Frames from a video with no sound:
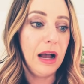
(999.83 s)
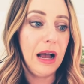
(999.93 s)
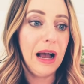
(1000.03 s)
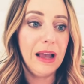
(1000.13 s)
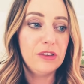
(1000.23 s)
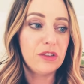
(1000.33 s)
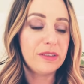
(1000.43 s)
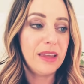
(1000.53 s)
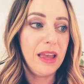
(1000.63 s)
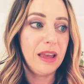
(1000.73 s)
I just
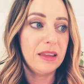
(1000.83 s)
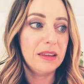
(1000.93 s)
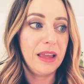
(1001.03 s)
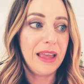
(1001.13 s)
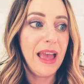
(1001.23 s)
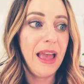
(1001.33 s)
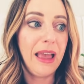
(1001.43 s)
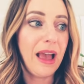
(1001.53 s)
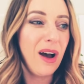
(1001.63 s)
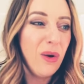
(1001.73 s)
can't like hang
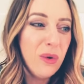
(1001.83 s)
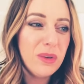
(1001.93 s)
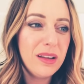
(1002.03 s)
out.